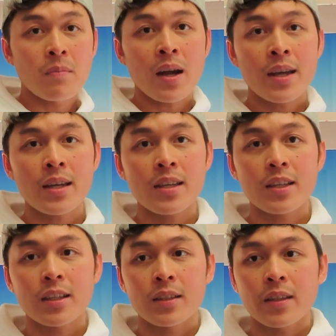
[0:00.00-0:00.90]
my
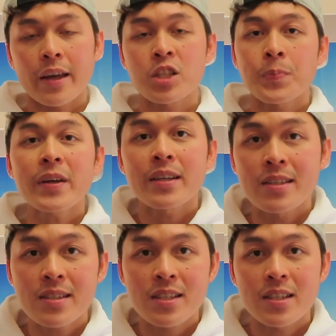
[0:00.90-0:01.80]

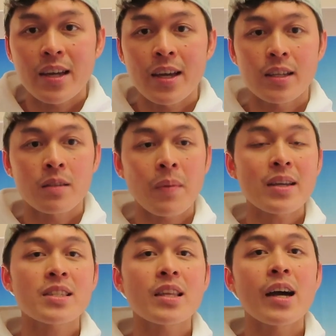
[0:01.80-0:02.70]
experience and in my
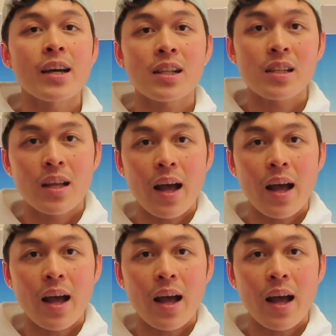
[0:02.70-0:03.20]
style,